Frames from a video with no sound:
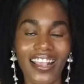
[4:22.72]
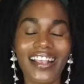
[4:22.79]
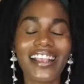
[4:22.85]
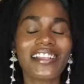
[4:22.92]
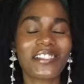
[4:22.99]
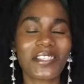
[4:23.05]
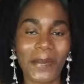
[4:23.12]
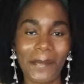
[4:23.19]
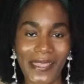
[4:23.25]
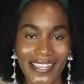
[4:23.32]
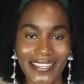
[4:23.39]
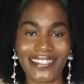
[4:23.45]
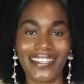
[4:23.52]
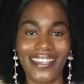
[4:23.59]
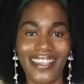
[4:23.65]
It's
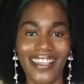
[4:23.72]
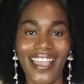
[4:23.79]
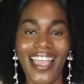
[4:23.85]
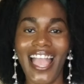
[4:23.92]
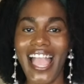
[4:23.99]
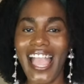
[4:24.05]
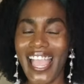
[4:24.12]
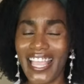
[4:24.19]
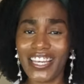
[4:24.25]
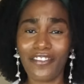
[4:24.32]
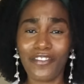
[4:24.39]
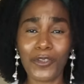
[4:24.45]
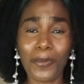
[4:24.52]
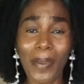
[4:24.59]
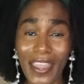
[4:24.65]
amazing. And
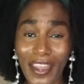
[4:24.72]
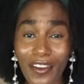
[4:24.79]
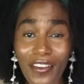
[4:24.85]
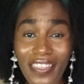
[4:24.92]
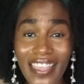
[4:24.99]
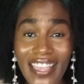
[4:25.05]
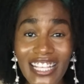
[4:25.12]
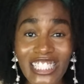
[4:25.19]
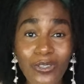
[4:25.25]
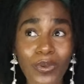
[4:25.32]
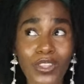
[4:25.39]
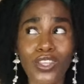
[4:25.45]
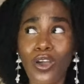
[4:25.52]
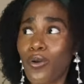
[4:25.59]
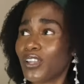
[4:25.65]
if you pair this
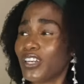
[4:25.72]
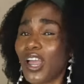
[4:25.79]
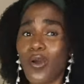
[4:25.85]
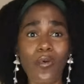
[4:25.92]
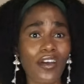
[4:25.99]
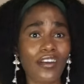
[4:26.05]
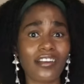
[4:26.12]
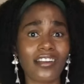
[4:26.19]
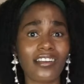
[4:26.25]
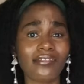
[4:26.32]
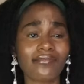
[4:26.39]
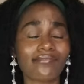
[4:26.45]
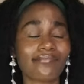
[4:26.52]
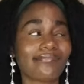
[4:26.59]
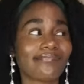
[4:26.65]
with coconut
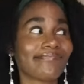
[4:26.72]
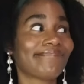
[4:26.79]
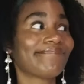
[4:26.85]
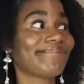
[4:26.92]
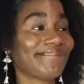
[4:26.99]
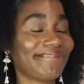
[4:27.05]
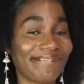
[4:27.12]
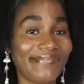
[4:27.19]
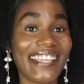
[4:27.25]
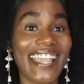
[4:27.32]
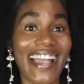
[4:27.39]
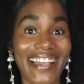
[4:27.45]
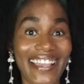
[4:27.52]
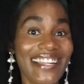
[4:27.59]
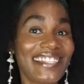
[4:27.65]
water,
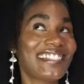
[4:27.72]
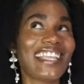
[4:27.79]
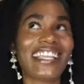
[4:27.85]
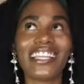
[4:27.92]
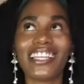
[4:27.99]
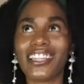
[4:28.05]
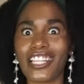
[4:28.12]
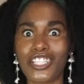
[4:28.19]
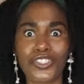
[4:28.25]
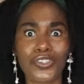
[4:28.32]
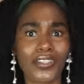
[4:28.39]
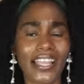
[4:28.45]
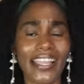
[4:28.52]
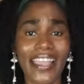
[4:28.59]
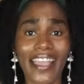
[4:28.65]
yeah, it's like
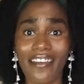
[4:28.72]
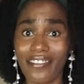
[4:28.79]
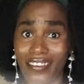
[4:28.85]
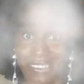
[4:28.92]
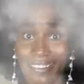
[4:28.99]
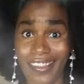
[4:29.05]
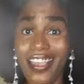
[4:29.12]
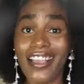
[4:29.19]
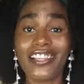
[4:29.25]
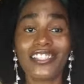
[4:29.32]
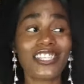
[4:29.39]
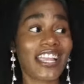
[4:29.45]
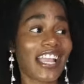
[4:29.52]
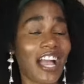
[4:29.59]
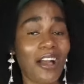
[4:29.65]
electrolyte heaven.
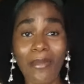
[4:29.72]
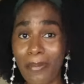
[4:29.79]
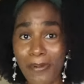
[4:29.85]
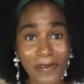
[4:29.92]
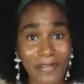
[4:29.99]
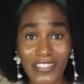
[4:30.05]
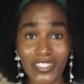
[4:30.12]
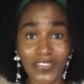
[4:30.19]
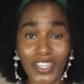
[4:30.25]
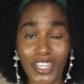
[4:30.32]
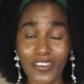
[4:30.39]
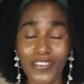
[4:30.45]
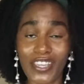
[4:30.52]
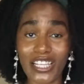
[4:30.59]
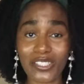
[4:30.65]
Check out my previous video
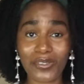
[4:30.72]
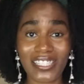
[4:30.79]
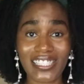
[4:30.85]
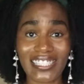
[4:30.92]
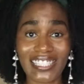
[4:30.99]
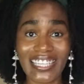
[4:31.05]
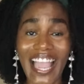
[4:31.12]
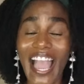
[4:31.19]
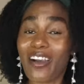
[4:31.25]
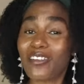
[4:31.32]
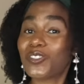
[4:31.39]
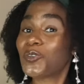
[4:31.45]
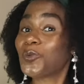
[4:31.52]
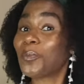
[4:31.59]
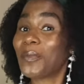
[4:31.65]
if you guys want to see how
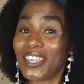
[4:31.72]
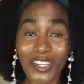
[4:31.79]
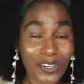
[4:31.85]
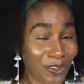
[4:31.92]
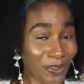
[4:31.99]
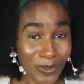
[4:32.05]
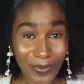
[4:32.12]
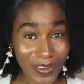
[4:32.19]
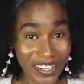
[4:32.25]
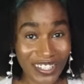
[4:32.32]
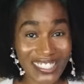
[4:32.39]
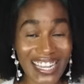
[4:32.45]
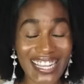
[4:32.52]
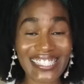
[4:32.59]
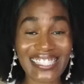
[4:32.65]
to make your okra water
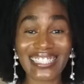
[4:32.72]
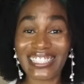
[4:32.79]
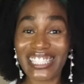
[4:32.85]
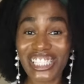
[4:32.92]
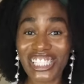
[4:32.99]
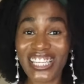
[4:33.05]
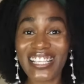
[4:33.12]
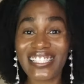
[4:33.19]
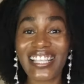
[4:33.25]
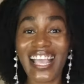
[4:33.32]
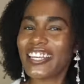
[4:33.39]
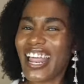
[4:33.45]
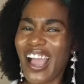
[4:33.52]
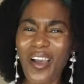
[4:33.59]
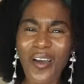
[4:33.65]
taste delicious.
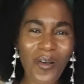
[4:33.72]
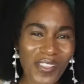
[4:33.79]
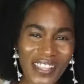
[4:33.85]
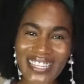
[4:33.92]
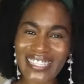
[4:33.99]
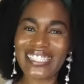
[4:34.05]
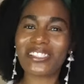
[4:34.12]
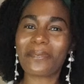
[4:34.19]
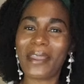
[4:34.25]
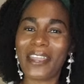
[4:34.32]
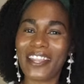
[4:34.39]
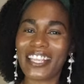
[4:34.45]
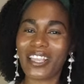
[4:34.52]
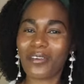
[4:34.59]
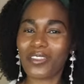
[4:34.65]
Not only does
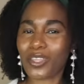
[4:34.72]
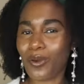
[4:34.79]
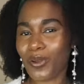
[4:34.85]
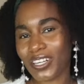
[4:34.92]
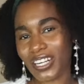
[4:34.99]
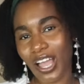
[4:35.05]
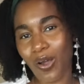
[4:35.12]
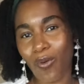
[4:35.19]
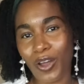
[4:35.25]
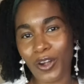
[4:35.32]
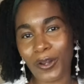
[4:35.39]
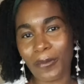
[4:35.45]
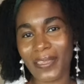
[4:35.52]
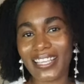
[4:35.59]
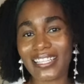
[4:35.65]
pairing it with coconut
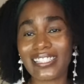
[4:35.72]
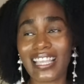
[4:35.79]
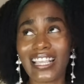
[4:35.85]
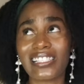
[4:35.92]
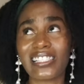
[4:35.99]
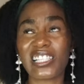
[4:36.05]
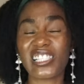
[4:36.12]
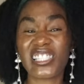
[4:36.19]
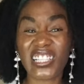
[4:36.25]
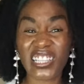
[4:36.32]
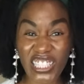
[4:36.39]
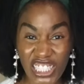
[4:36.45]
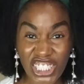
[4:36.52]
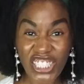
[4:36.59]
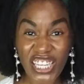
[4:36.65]
water make it taste
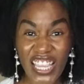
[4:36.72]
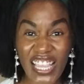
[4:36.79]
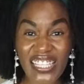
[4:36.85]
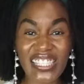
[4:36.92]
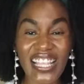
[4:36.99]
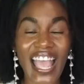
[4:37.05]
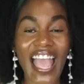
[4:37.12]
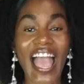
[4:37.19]
delicious,